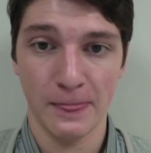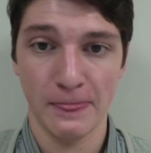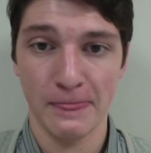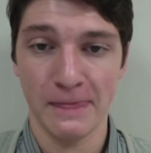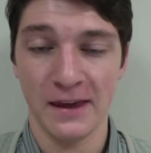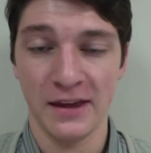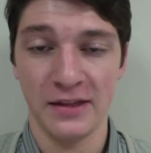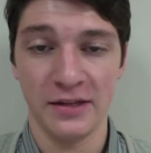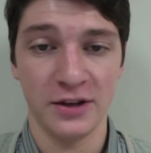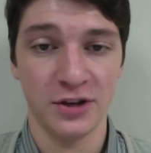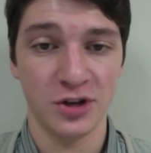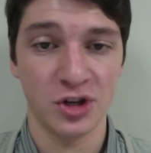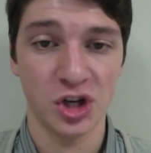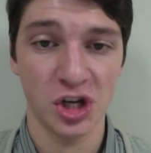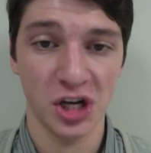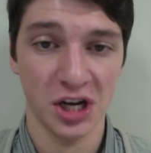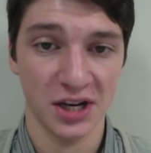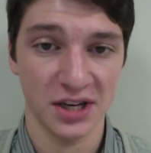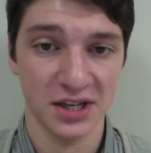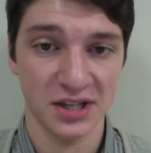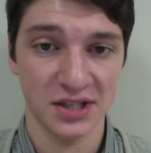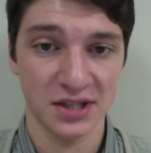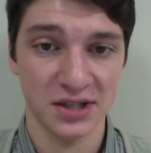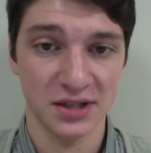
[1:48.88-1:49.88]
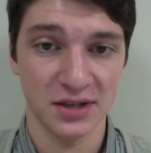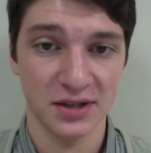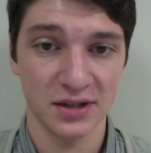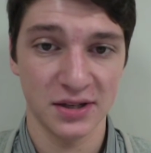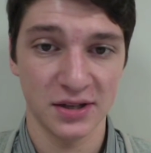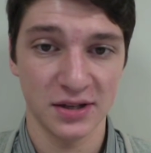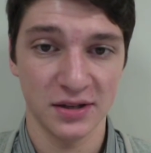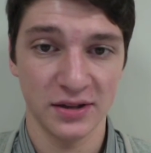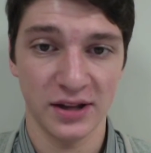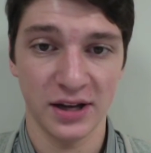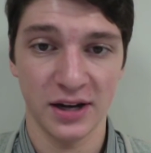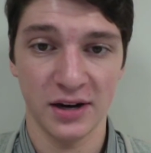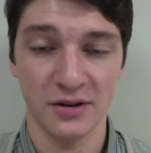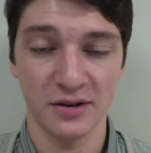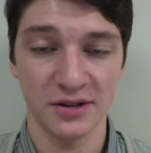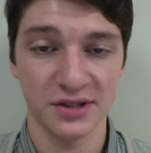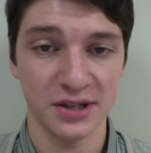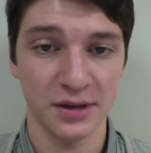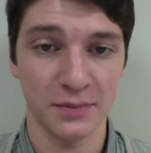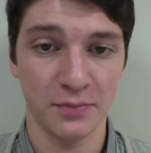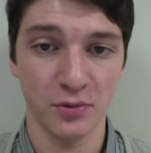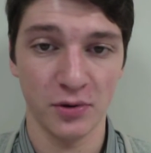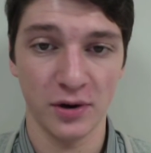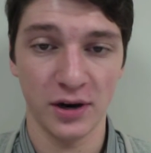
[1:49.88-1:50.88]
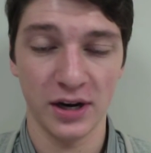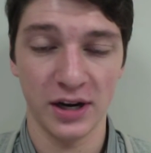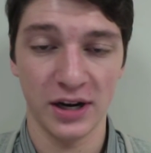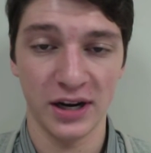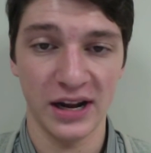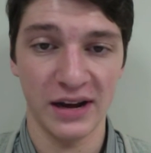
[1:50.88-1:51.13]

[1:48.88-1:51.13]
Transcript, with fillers: And the chicks that are separated